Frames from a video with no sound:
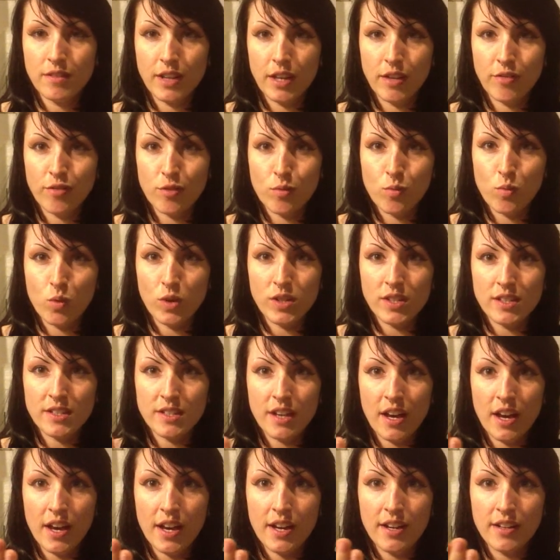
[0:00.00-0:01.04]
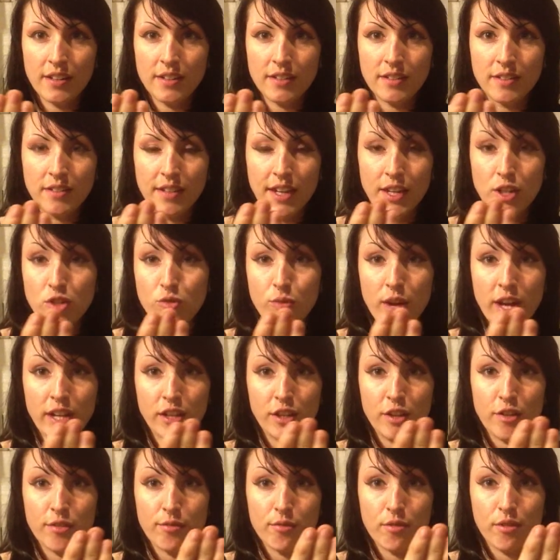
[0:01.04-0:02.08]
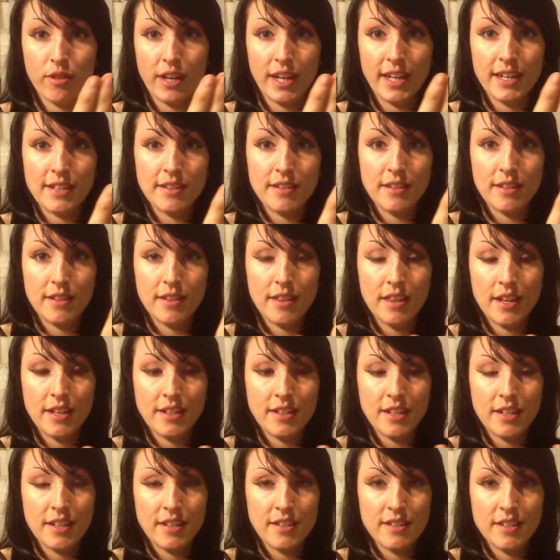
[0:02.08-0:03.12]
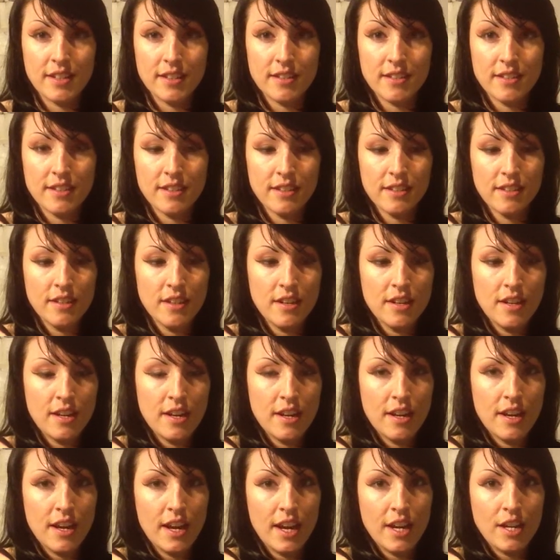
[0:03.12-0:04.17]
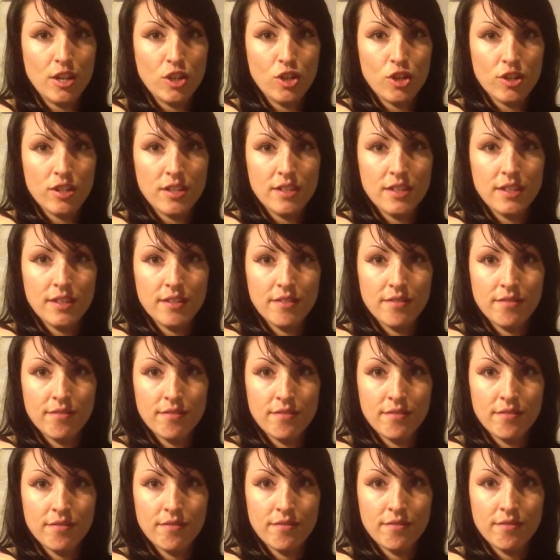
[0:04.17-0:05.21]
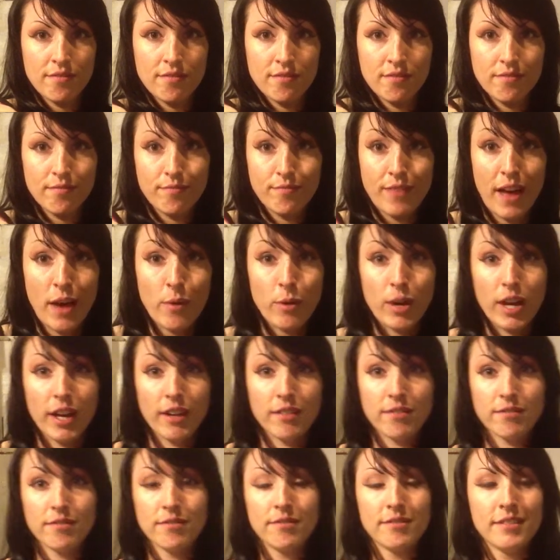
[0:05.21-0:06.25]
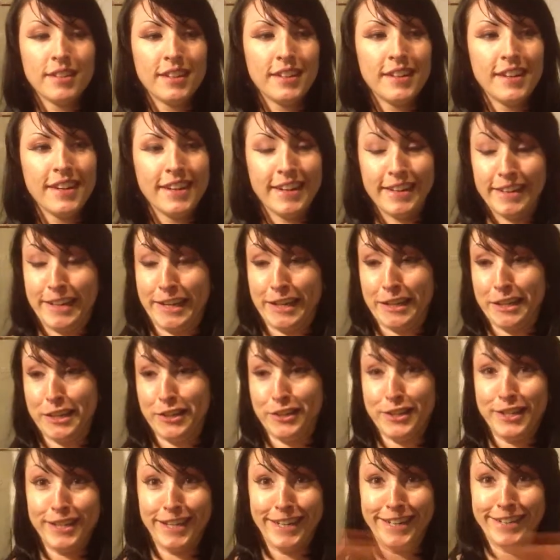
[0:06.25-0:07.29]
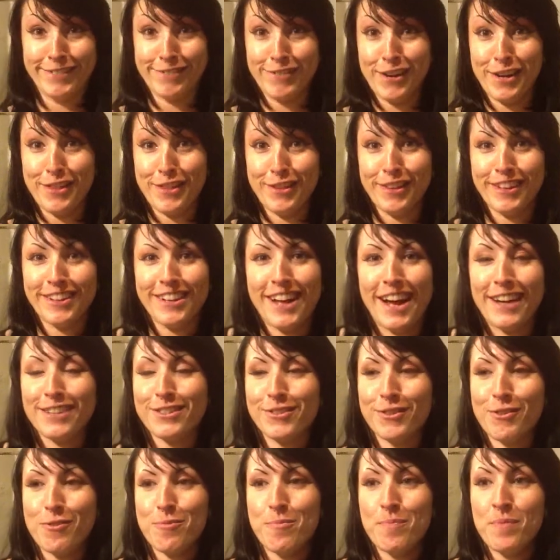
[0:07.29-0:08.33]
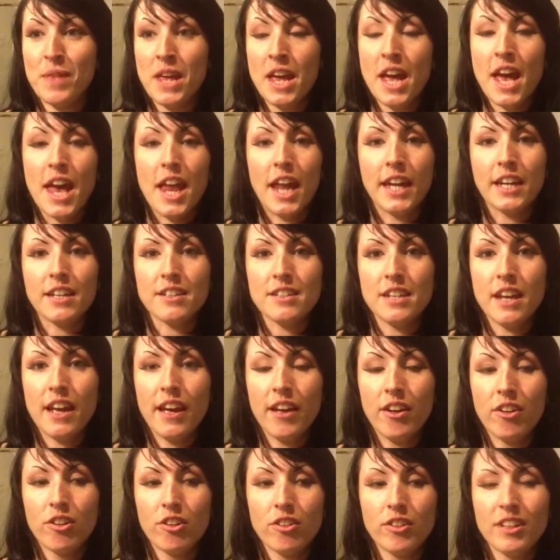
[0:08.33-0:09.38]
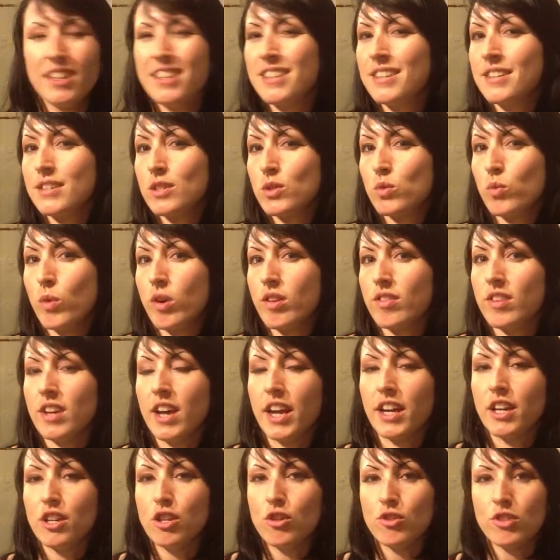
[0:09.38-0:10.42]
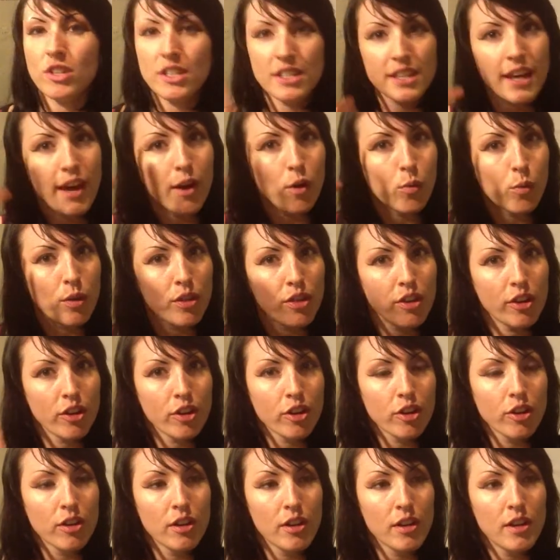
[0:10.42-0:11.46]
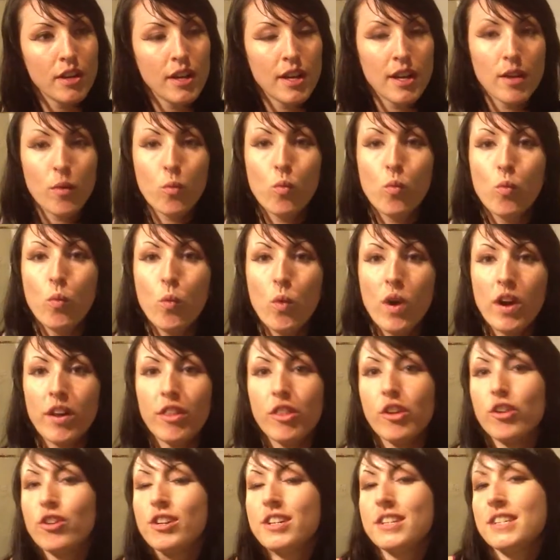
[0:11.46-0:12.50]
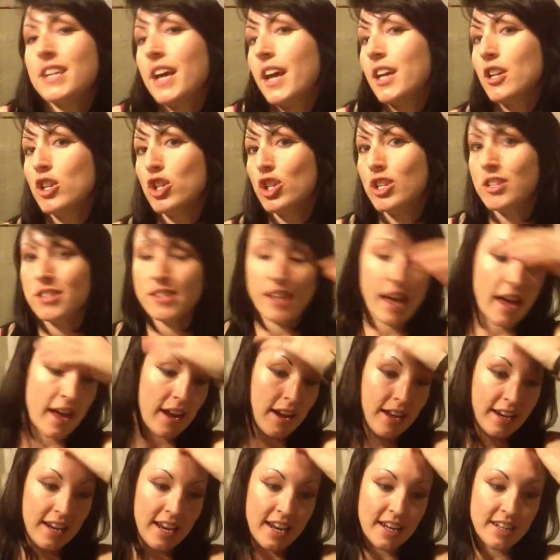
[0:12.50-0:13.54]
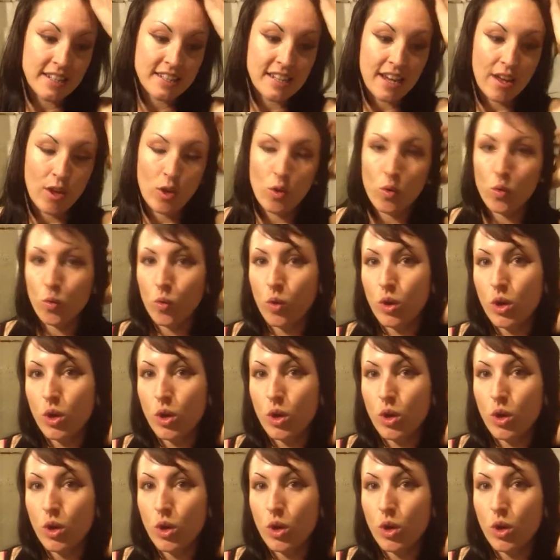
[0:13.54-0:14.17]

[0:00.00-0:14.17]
from one side, directly through it, the thing didn't exist. And just that way. Literally, right through the classroom. And I could tell, and this is a weird thing, I can usually tell where their attention is at. I can't tell